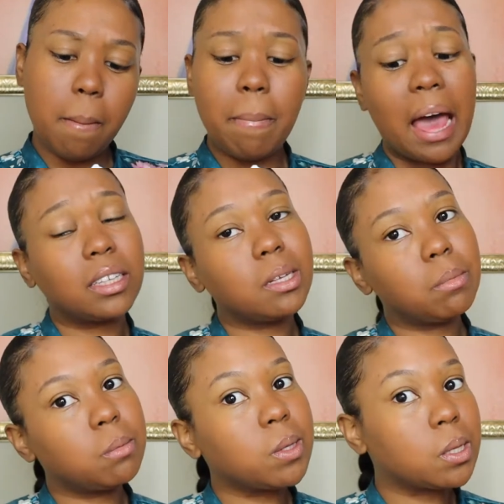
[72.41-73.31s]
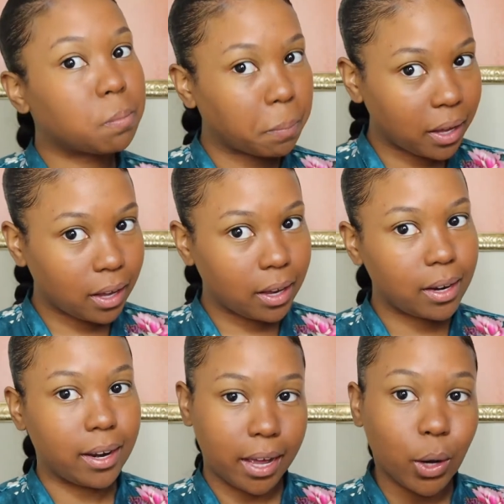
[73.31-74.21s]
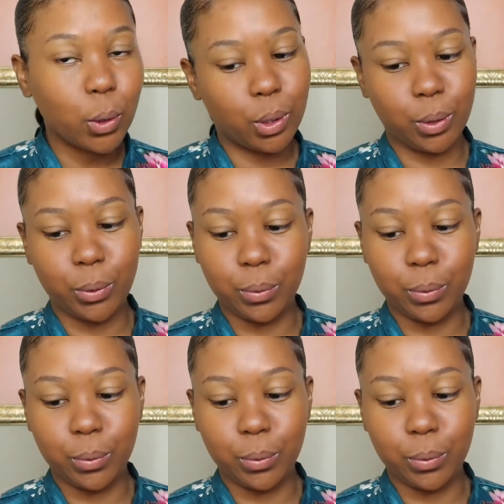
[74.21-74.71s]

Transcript: maximum speed nail glue,